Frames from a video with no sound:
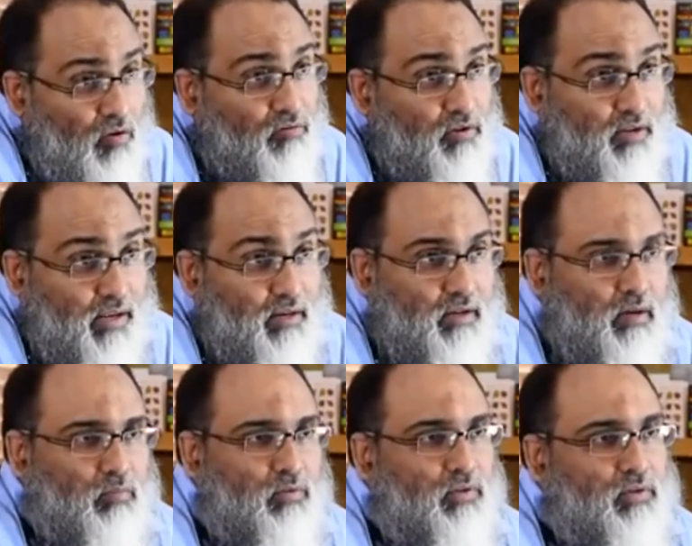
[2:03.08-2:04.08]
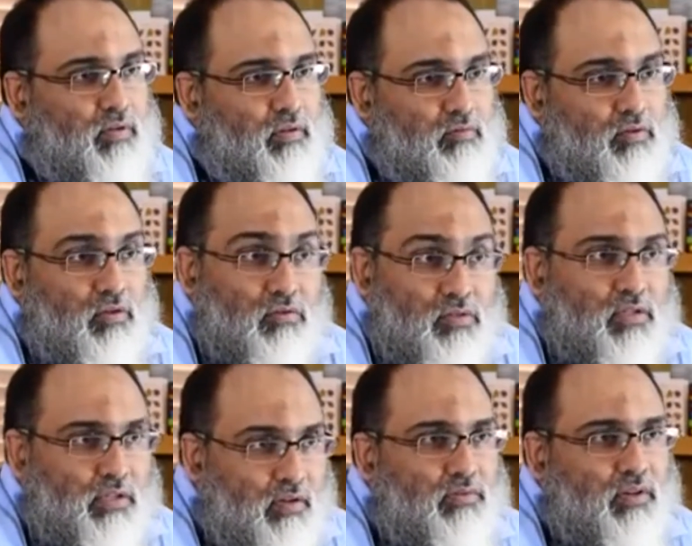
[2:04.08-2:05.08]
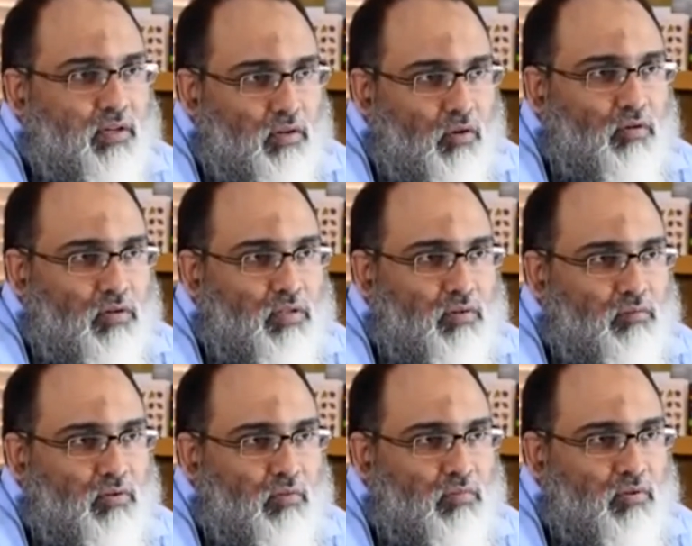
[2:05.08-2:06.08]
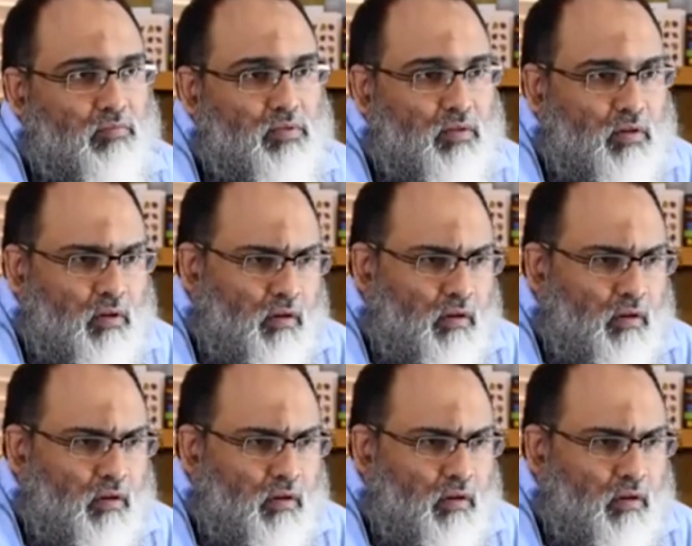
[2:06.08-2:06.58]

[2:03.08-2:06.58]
often end up with significant long-term problems.